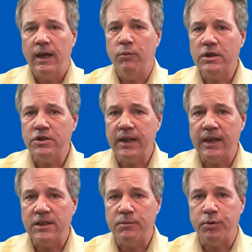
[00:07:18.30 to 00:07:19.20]
And once you
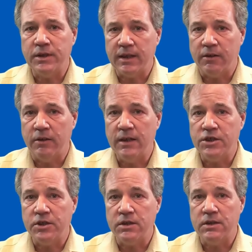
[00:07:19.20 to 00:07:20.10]
get into particular
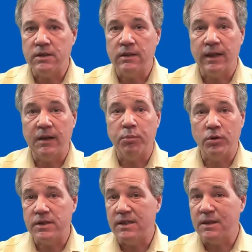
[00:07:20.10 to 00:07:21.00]
niches, like
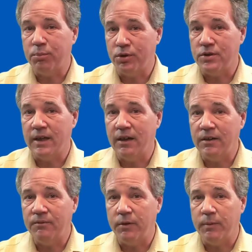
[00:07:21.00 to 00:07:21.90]
processing personal
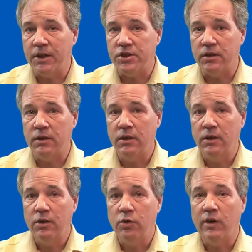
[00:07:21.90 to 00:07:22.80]
health information
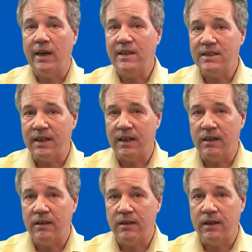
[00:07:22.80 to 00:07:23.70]
or edtech,
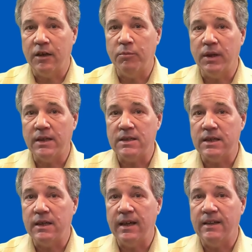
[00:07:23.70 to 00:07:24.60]
the
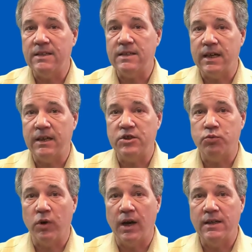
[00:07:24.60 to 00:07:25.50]
complexity and the stakes
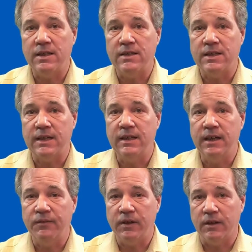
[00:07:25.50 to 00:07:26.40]
rise
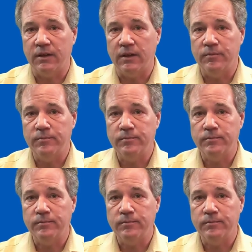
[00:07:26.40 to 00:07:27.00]
significantly.